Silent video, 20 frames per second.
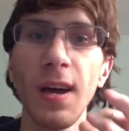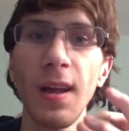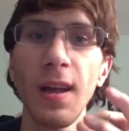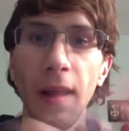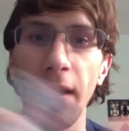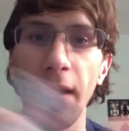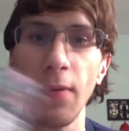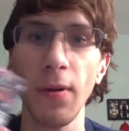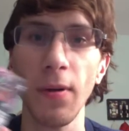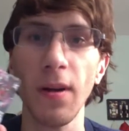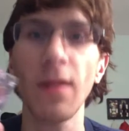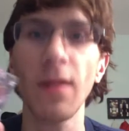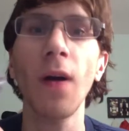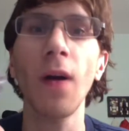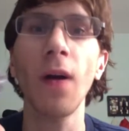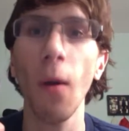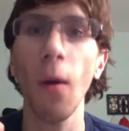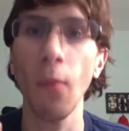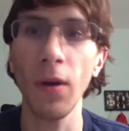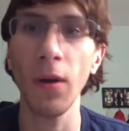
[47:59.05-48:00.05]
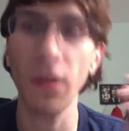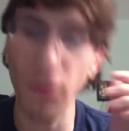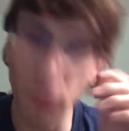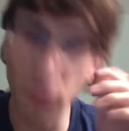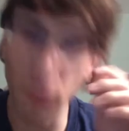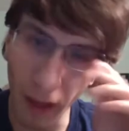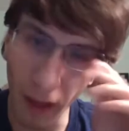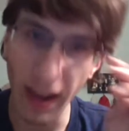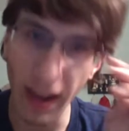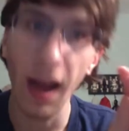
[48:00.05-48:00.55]
like when you
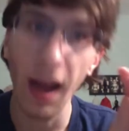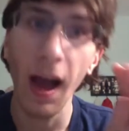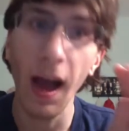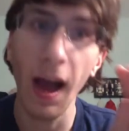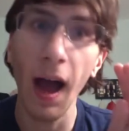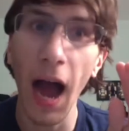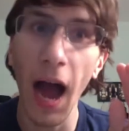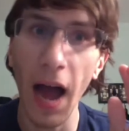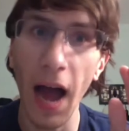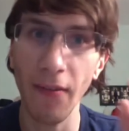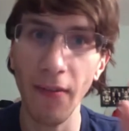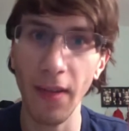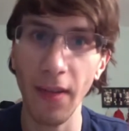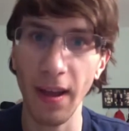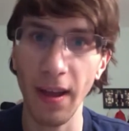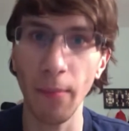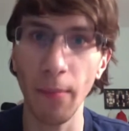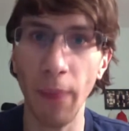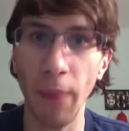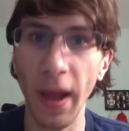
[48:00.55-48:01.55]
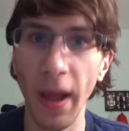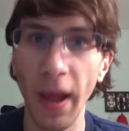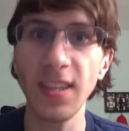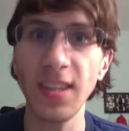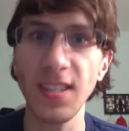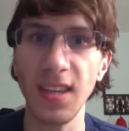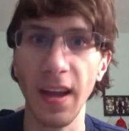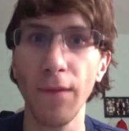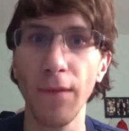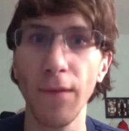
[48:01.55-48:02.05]
like have like a
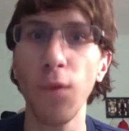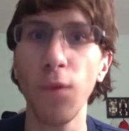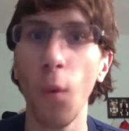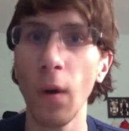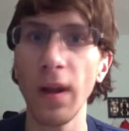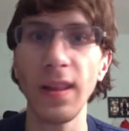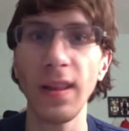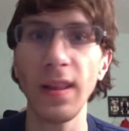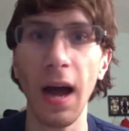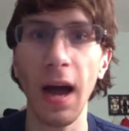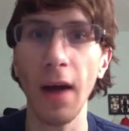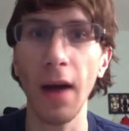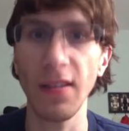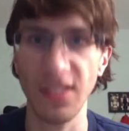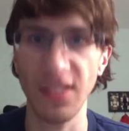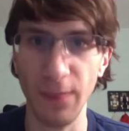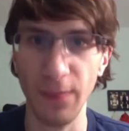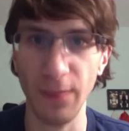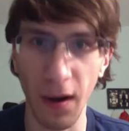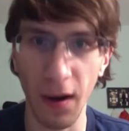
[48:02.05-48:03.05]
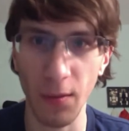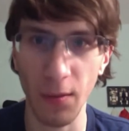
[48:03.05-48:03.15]
base like 40,000 power